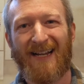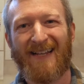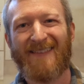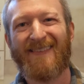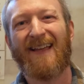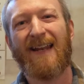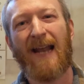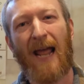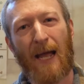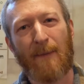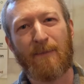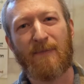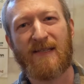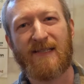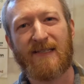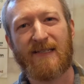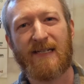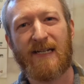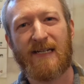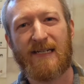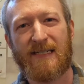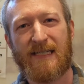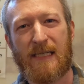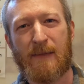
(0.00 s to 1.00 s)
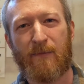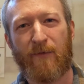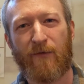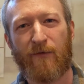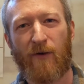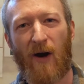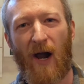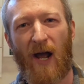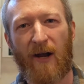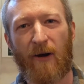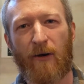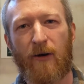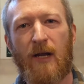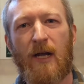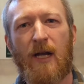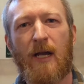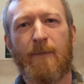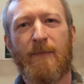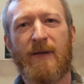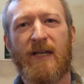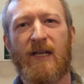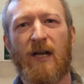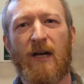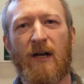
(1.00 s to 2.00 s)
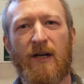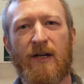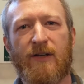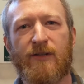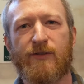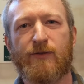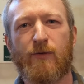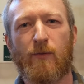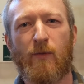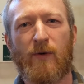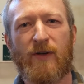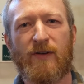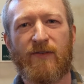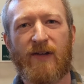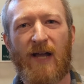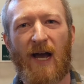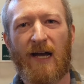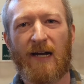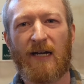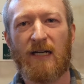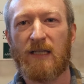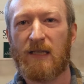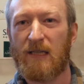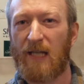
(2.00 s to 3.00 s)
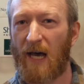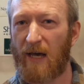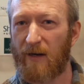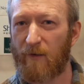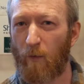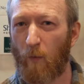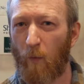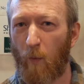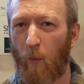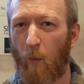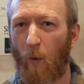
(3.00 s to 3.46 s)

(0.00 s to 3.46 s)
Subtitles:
That happens in a deep fryer because we've got a lot of